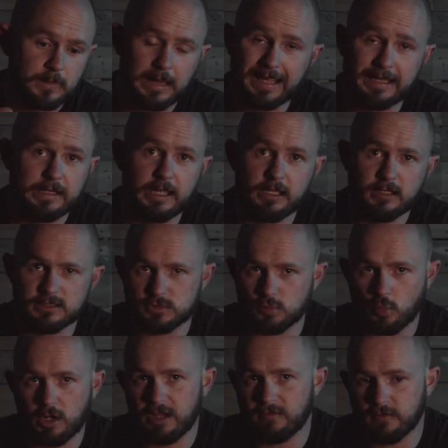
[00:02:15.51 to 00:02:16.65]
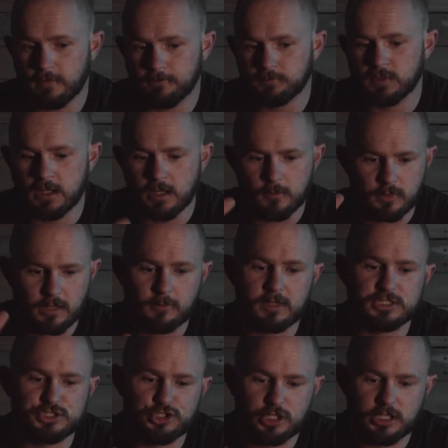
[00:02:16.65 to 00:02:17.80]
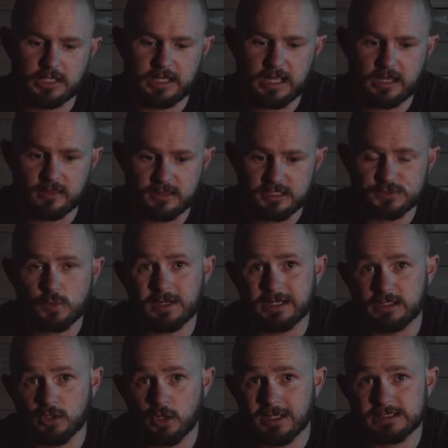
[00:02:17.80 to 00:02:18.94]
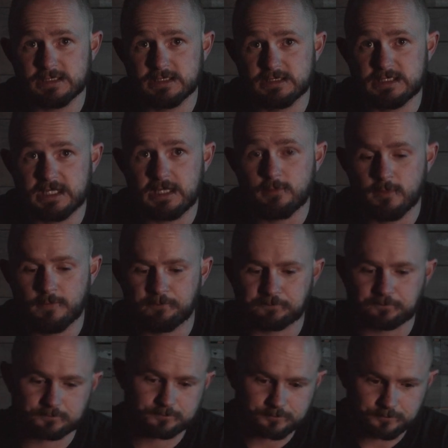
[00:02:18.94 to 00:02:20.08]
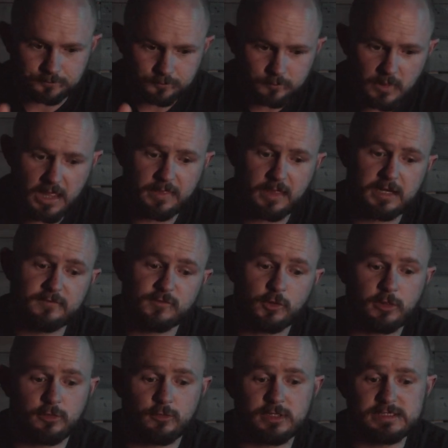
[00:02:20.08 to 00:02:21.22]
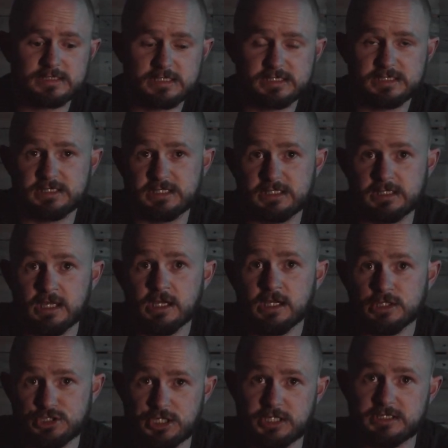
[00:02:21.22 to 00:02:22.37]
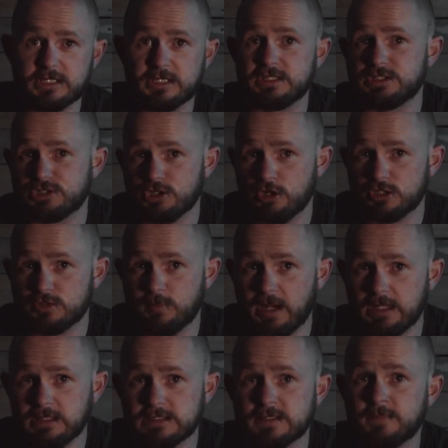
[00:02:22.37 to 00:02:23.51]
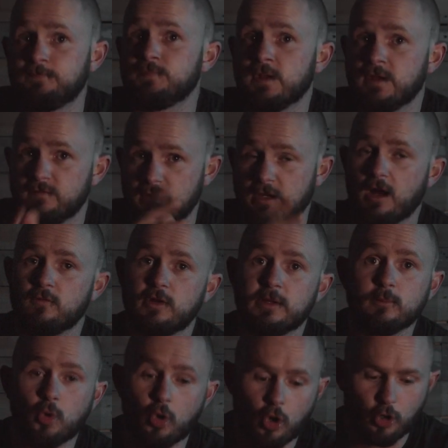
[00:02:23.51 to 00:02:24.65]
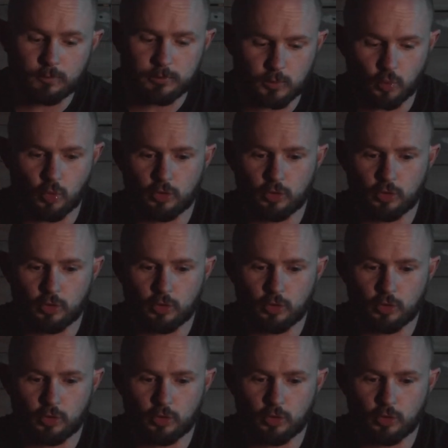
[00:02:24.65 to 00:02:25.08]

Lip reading: lay downs, whatever. But that means you can get this one in nice and deep. And then you've got your 360 GT search baits for covering more open